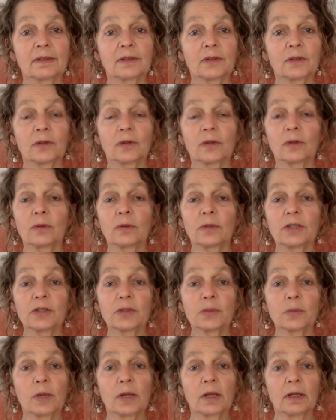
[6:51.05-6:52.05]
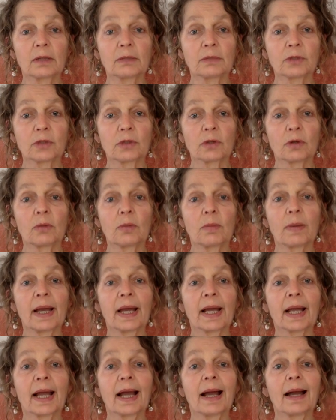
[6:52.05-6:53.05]
You're always welcome to go
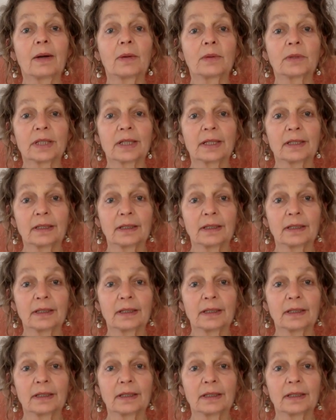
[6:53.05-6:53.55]
back out